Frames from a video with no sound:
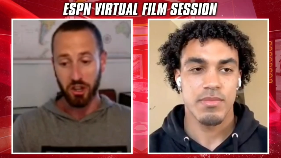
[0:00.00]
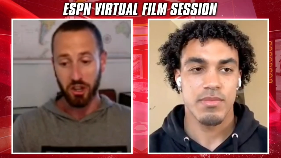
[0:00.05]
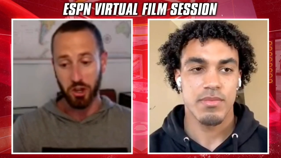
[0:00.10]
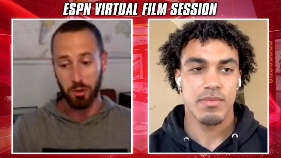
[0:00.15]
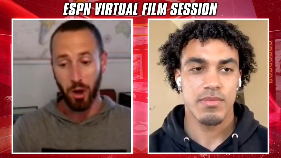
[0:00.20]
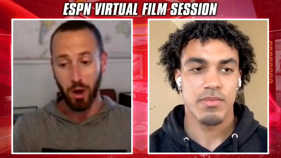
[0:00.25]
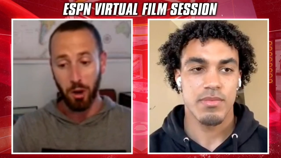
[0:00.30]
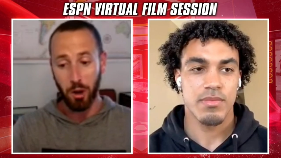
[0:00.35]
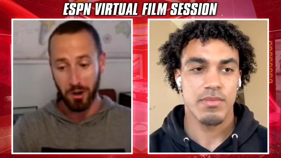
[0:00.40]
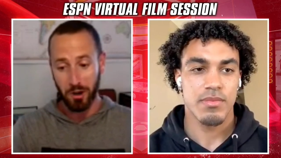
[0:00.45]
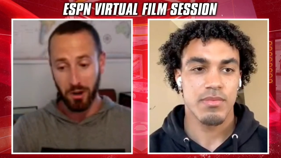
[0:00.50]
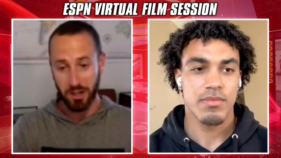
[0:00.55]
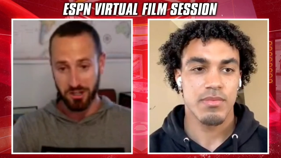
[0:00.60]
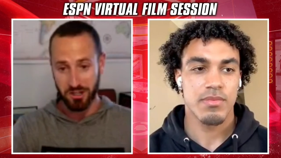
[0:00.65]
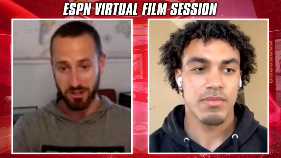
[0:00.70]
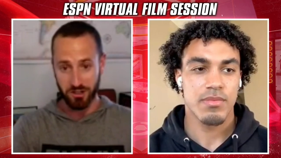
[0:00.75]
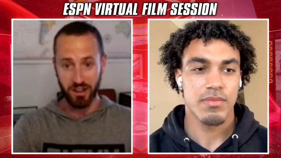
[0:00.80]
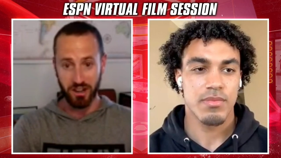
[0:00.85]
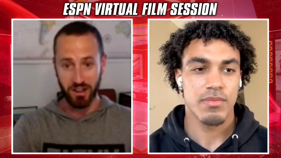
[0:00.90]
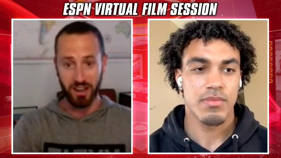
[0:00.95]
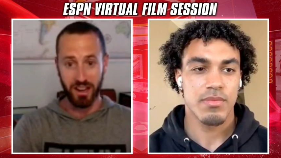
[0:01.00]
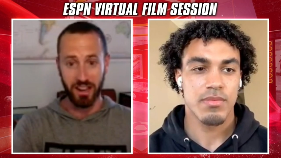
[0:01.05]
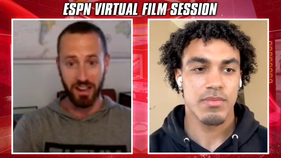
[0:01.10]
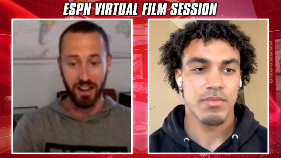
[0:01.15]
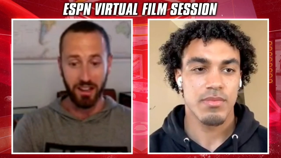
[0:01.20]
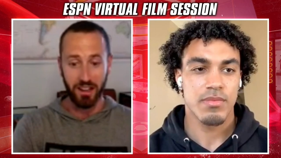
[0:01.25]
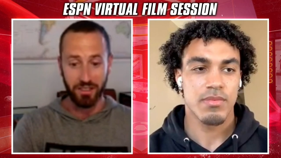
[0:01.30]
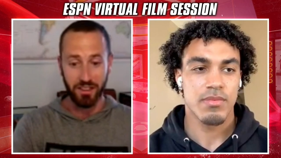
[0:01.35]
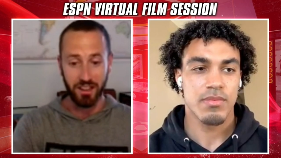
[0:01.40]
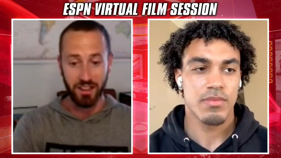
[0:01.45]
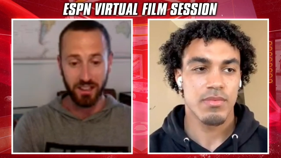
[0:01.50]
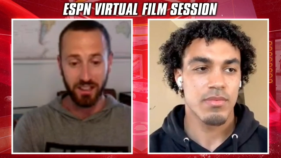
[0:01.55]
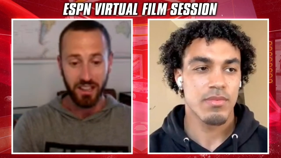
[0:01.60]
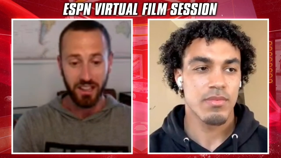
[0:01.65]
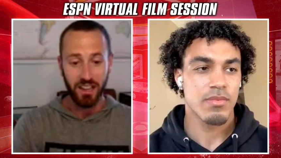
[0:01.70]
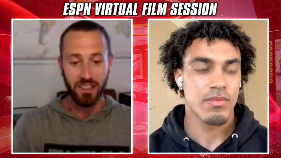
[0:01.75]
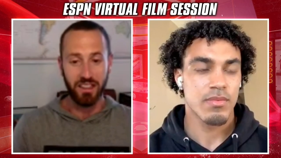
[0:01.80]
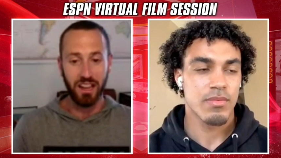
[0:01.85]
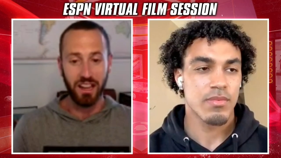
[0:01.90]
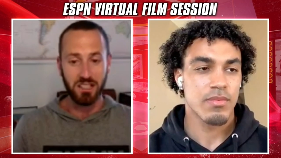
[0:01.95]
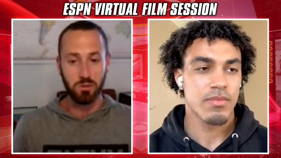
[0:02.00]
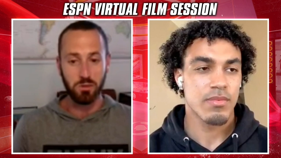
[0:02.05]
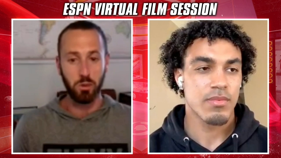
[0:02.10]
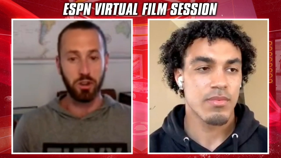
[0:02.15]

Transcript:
Speaker 1: your ball pressure, and, and I think that's